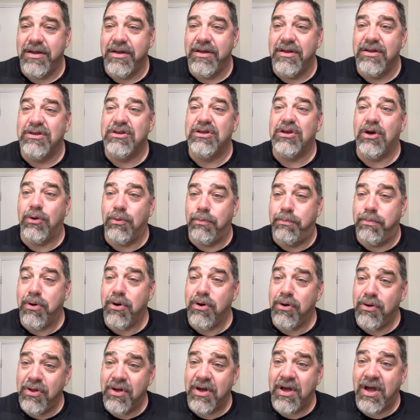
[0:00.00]
So
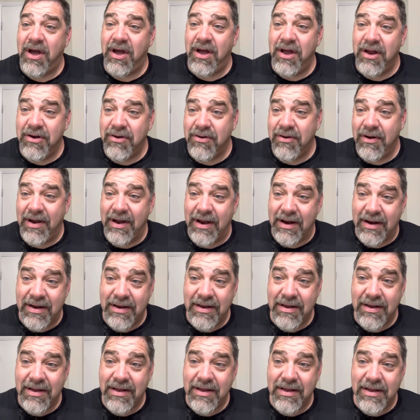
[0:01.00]
per the contract,
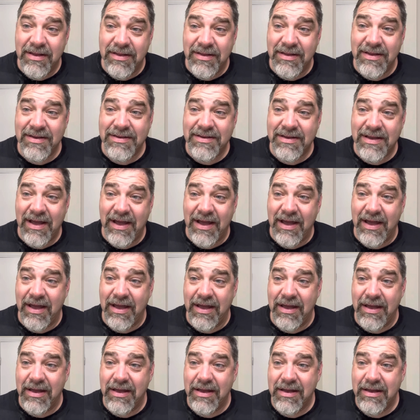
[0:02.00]
this
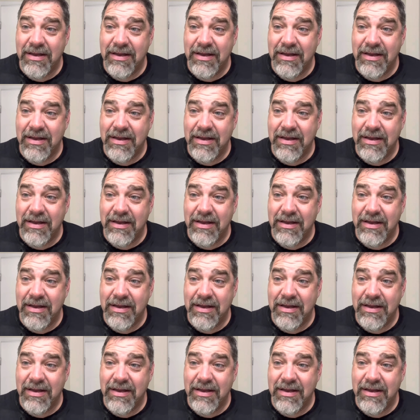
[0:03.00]
guy,